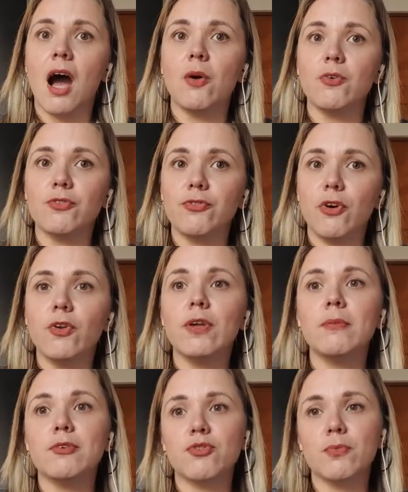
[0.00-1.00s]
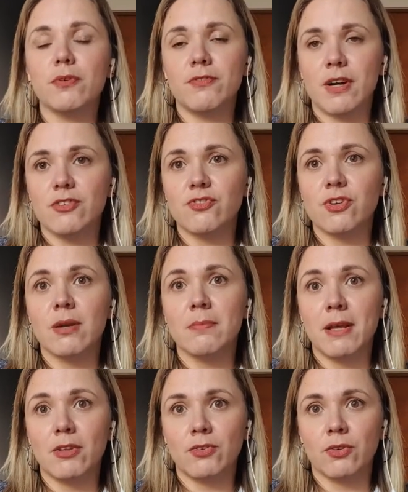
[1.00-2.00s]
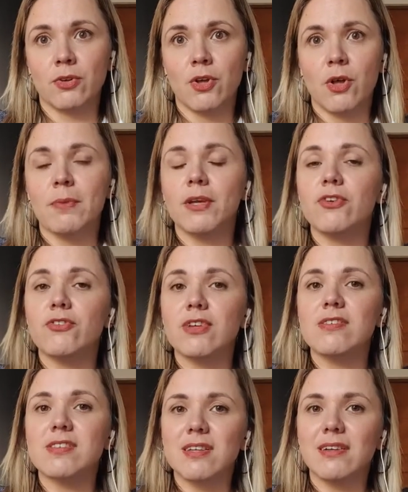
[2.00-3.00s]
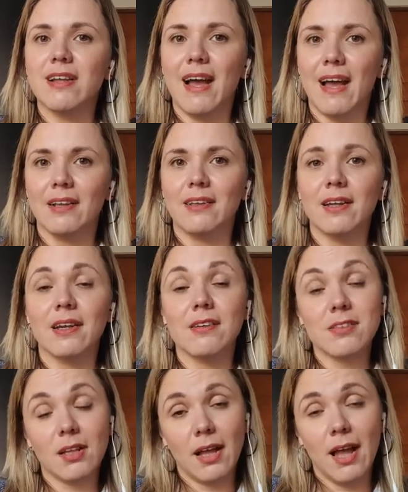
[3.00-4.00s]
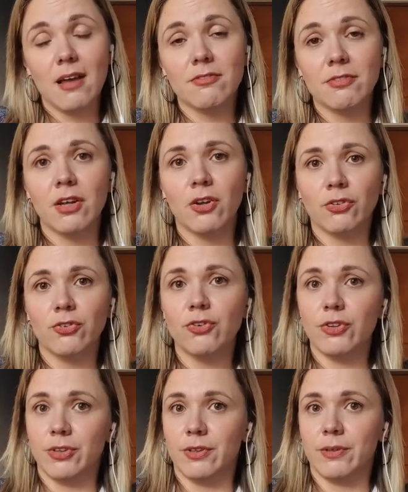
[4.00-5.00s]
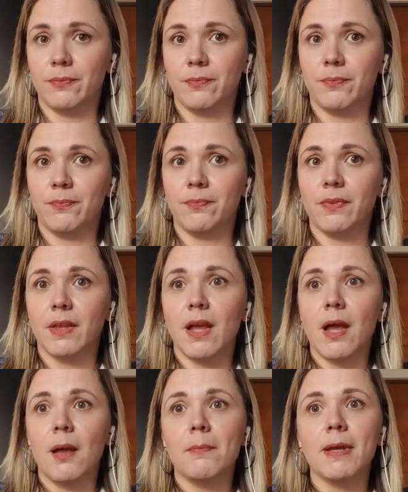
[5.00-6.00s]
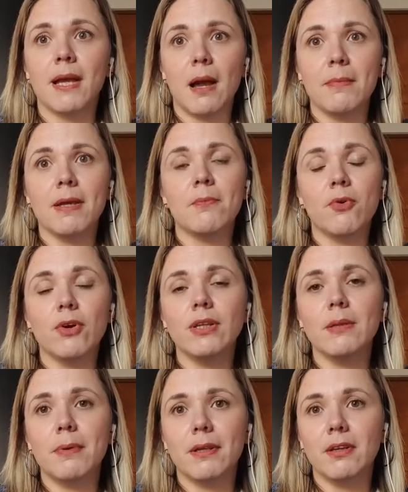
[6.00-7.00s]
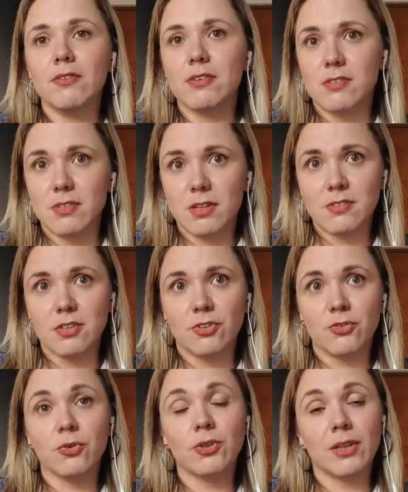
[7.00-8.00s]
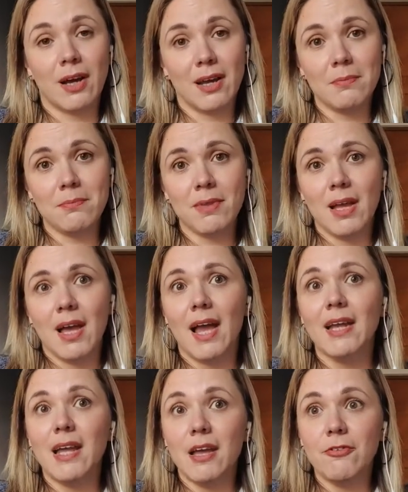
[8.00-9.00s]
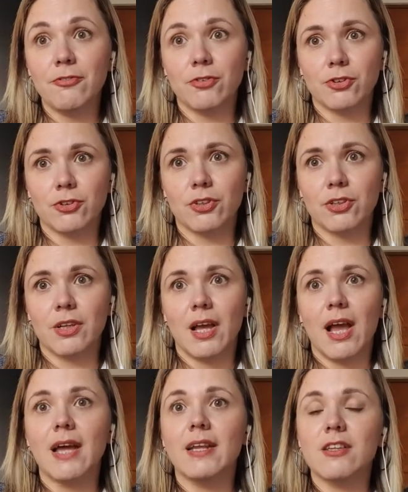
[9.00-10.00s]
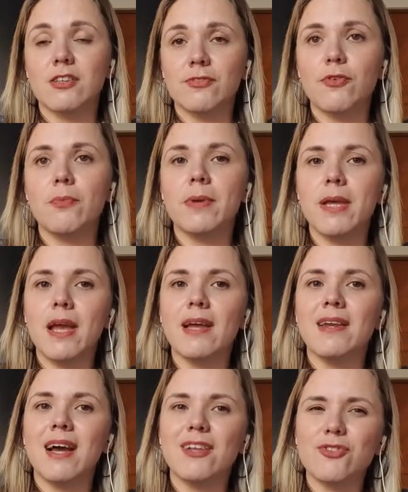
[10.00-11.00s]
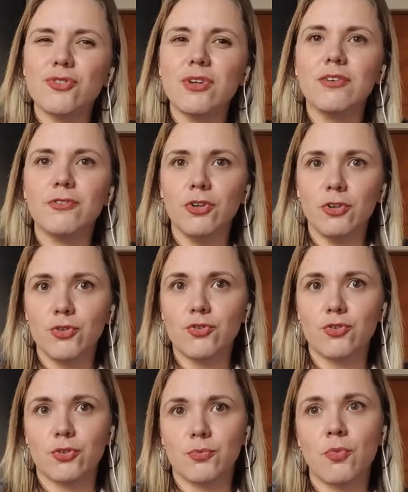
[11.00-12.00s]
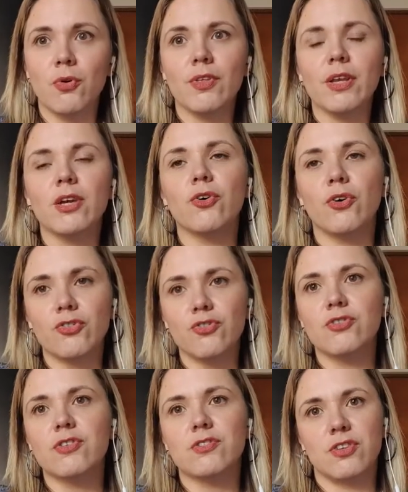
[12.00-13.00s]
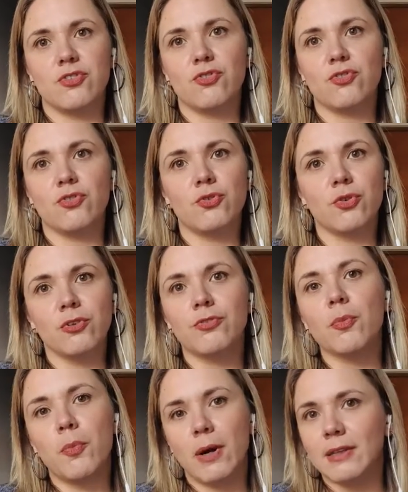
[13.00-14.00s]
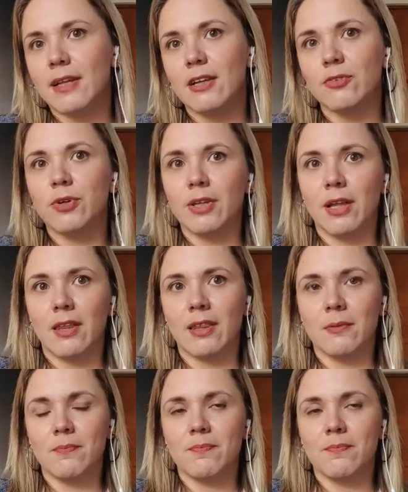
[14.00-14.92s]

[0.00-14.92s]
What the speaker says: I was following my supervisor and mentor because I still had and I still have a lot to learn. Becoming a more independent researcher took time and effort, and it is for me a natural evolution more than a conscious decision to do it from one day to another.